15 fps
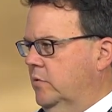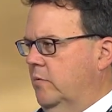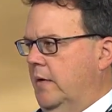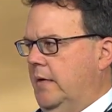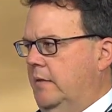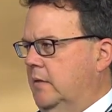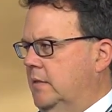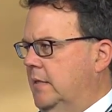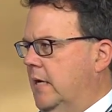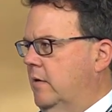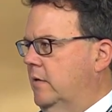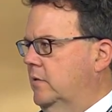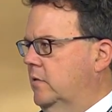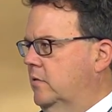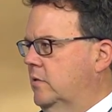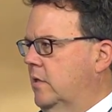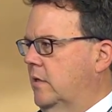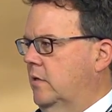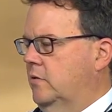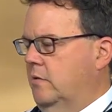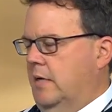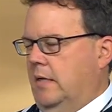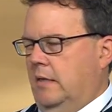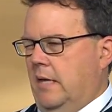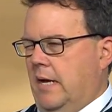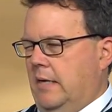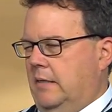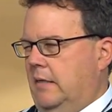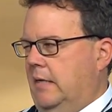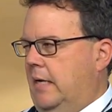So any of the Saturdays or Sundays, you're not
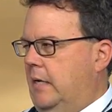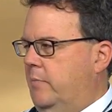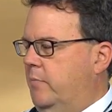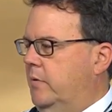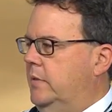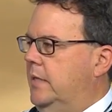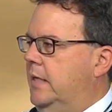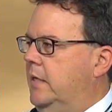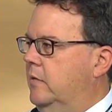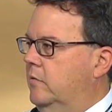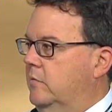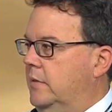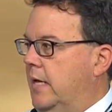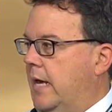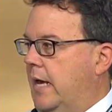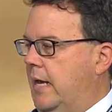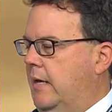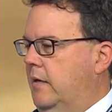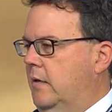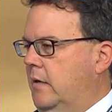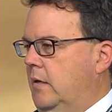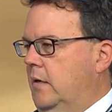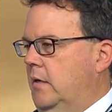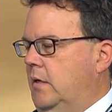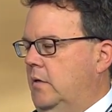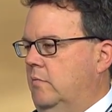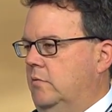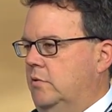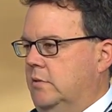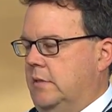locked in any particular day
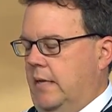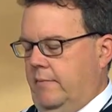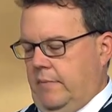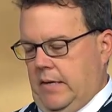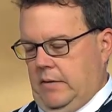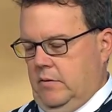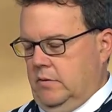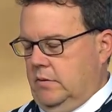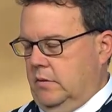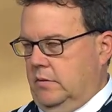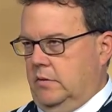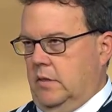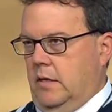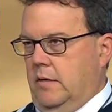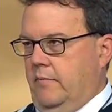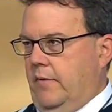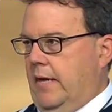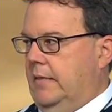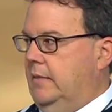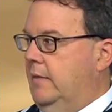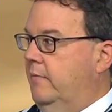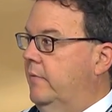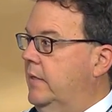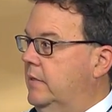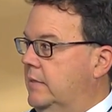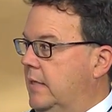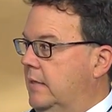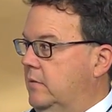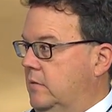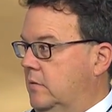he would just have that. And there's a ton of
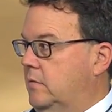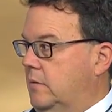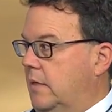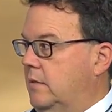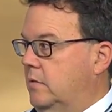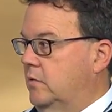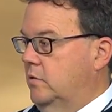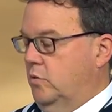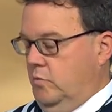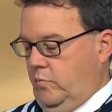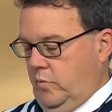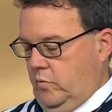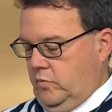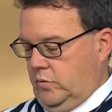activities at the mm-hmm. at the Zoo Boo.